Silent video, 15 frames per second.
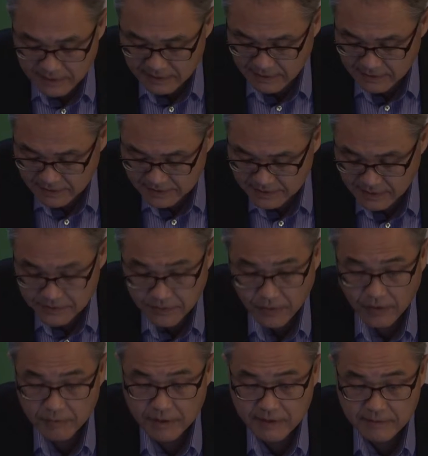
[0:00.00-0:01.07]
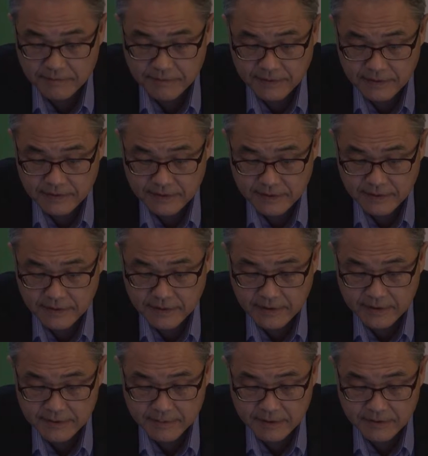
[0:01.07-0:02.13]
let's not talk about the
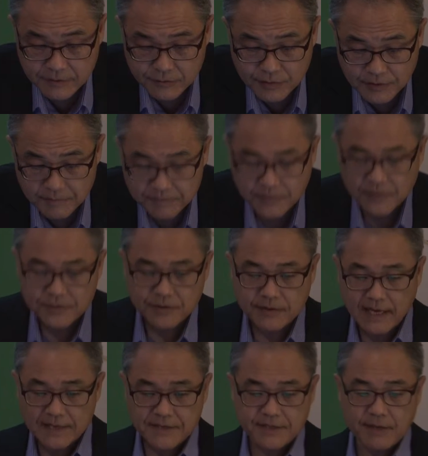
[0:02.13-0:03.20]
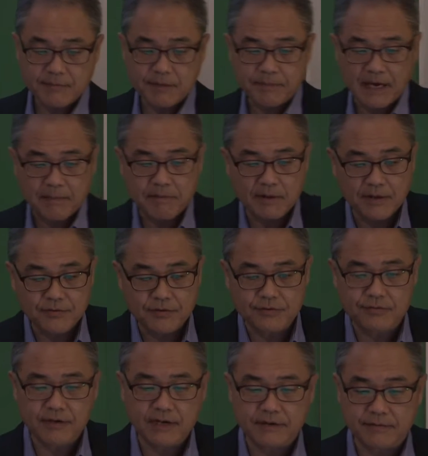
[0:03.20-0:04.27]
expenditure. So that's the population
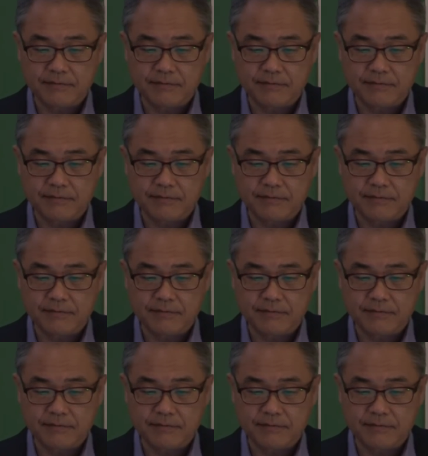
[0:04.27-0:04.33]
trend